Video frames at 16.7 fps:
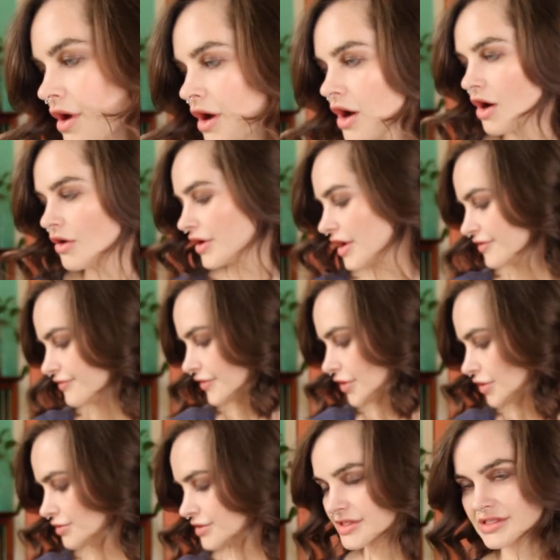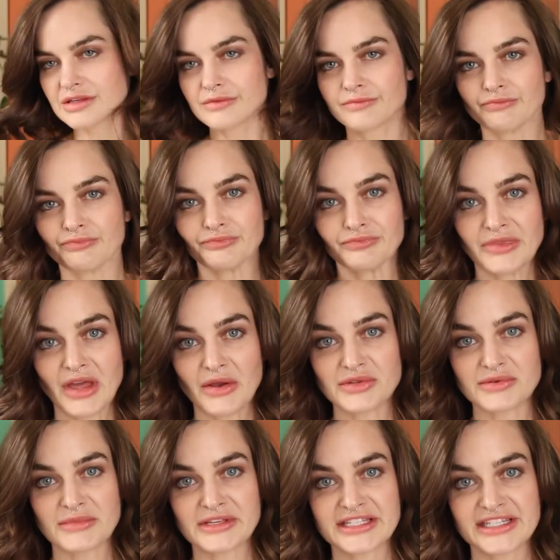Okay, folks, that
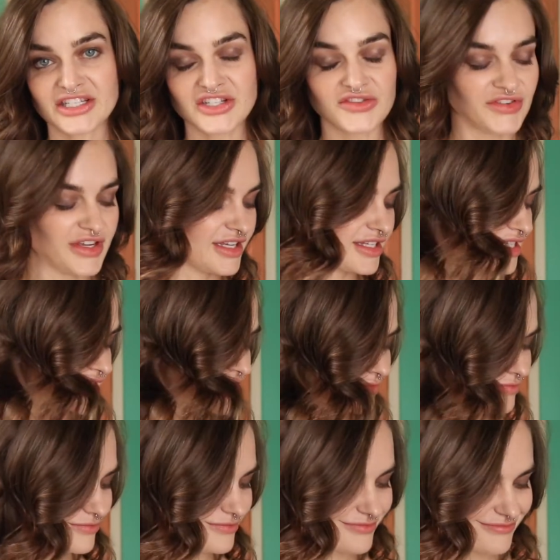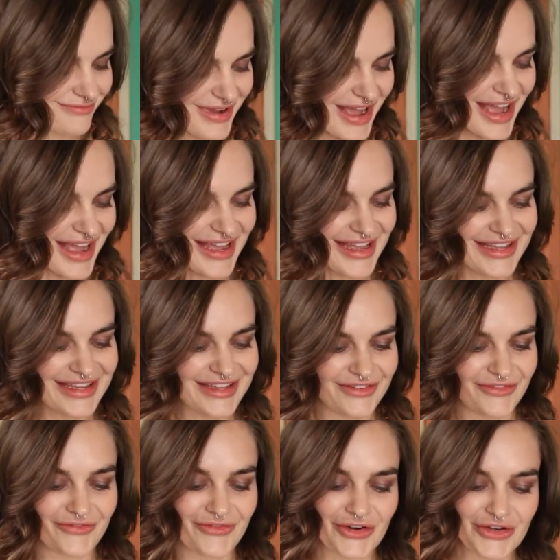was my Stitch Fix.
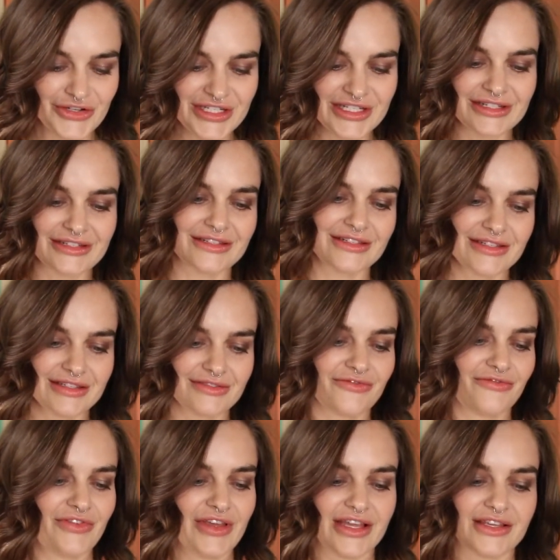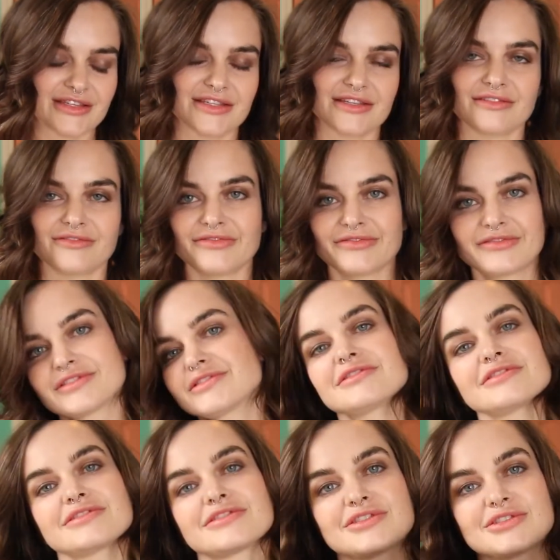My first fix of
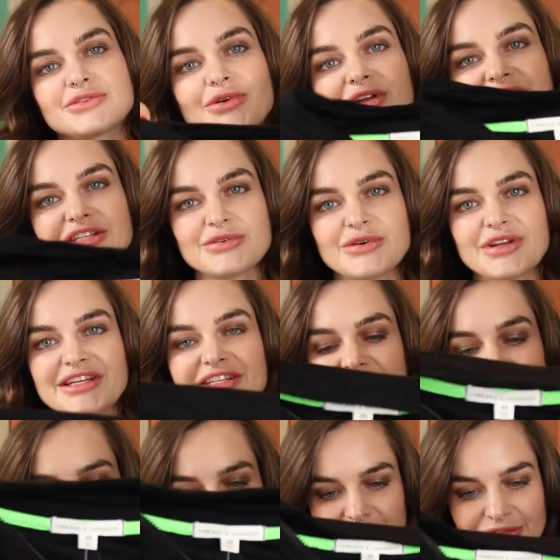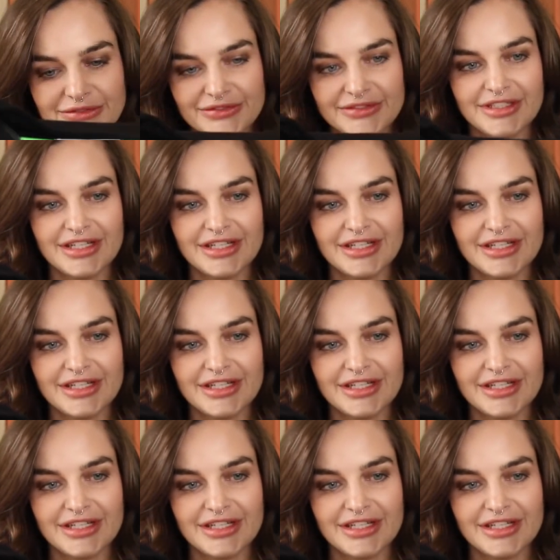2022.